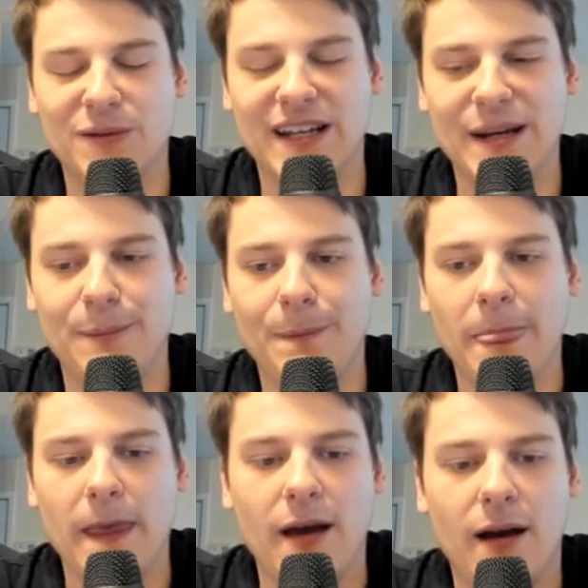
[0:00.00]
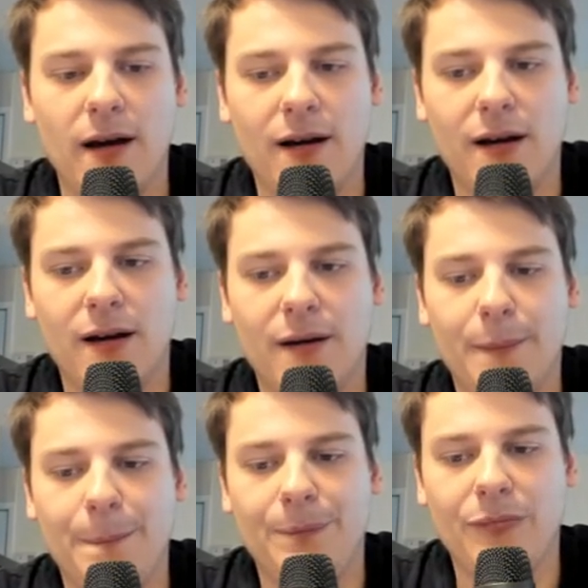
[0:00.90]
game uh,
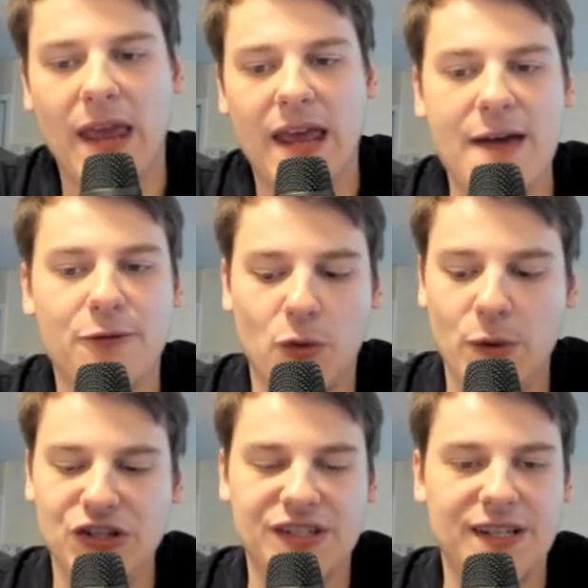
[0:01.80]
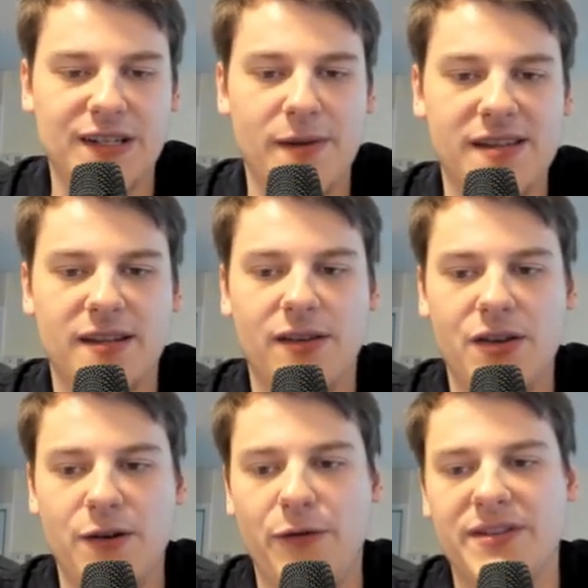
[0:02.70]
and after queen g6 basically
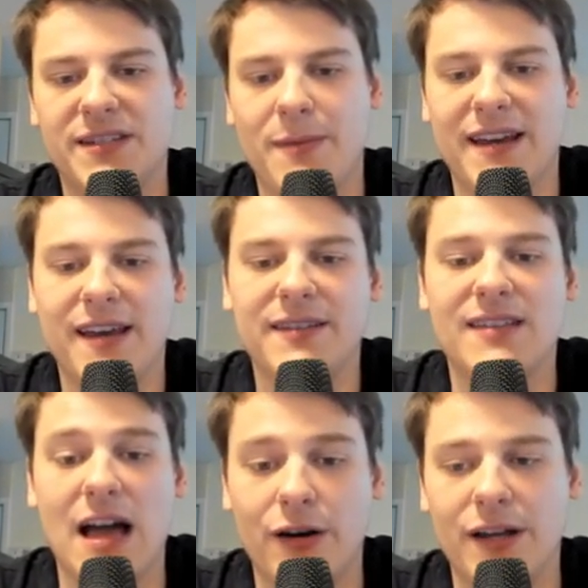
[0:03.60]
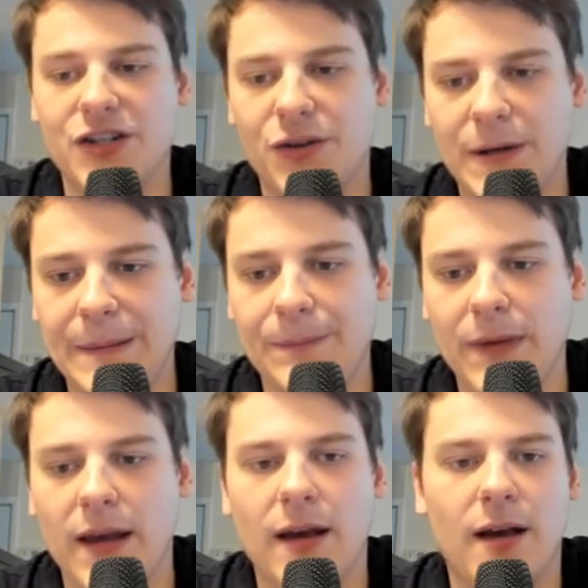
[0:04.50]
the difference is my king is not on h3
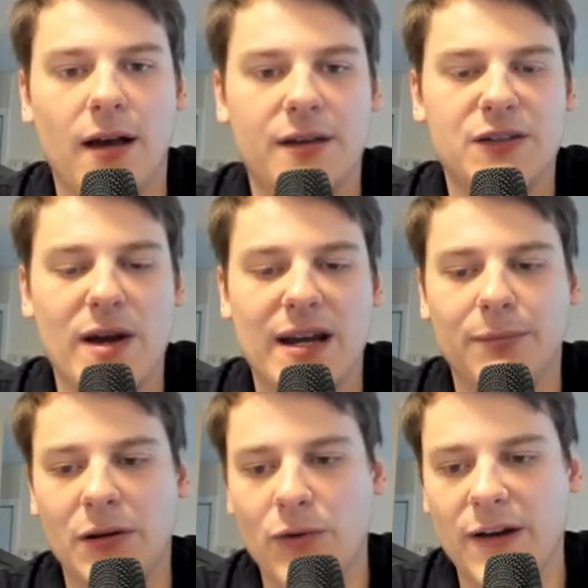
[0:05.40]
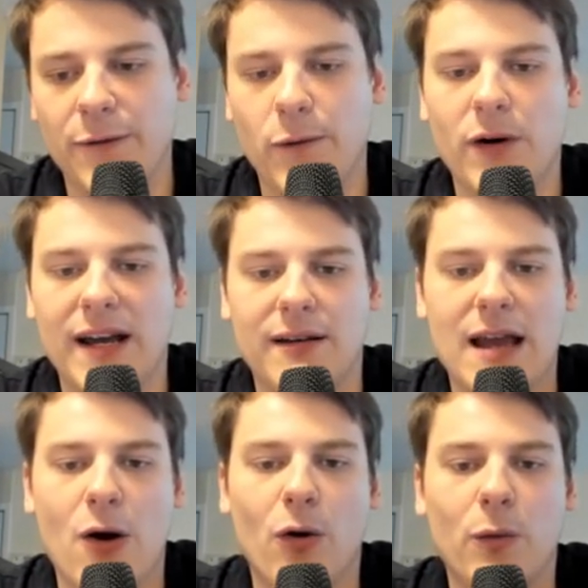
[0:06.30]
uh, so i can play rook f4 and
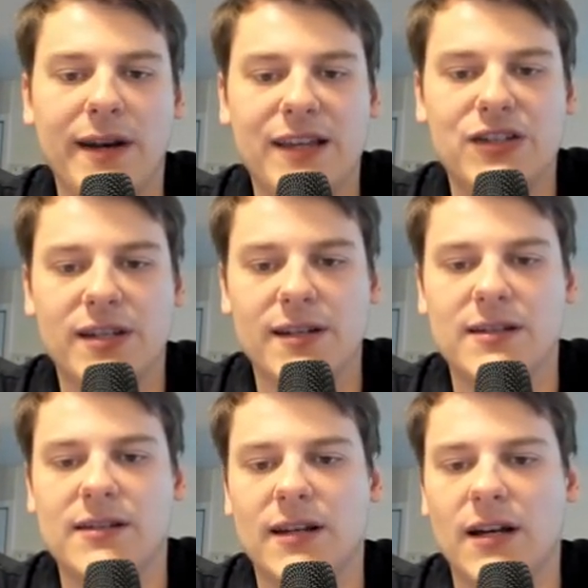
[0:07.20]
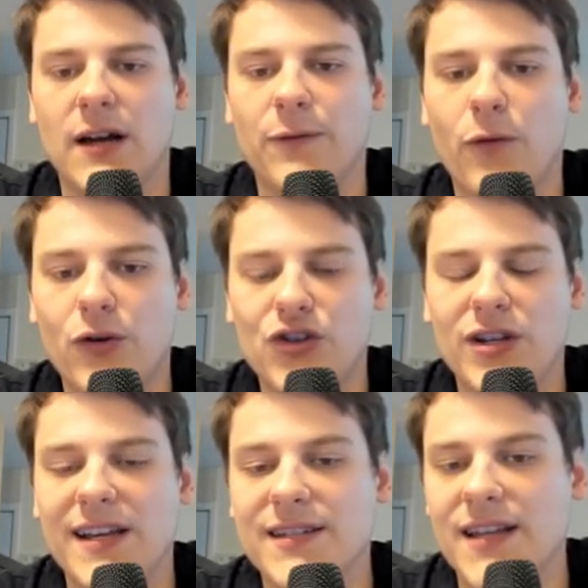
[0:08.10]
now queen h6 uh,
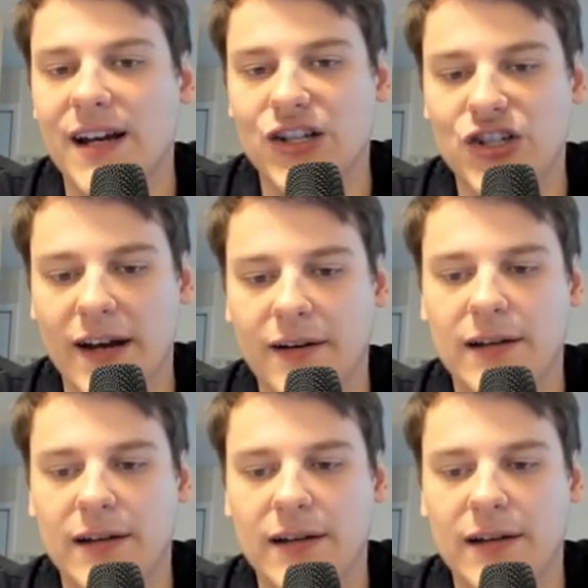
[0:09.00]
unfortunately is not a check